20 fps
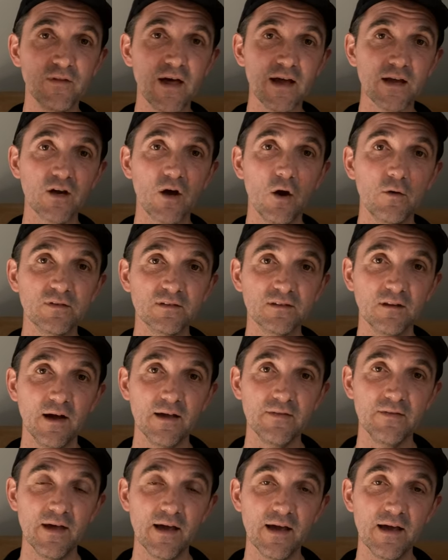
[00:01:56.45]
that
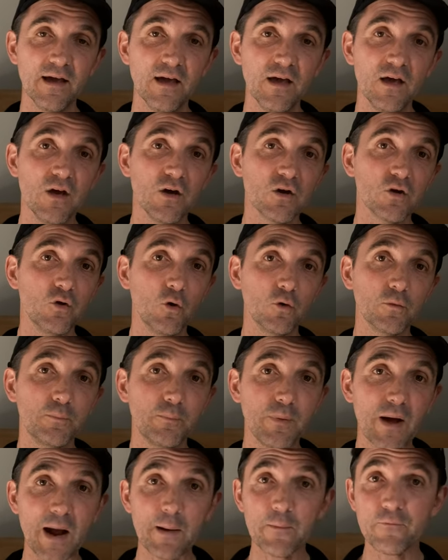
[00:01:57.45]
coastline there, called
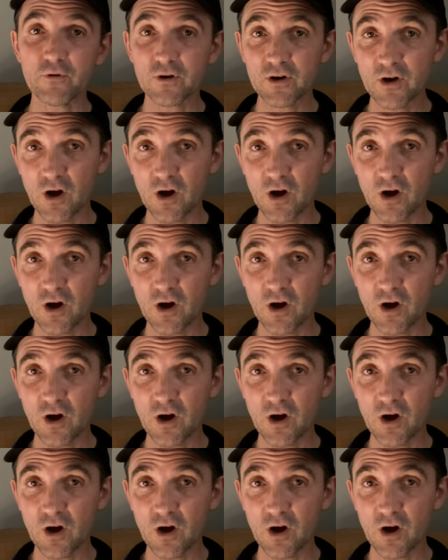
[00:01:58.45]
Bamborough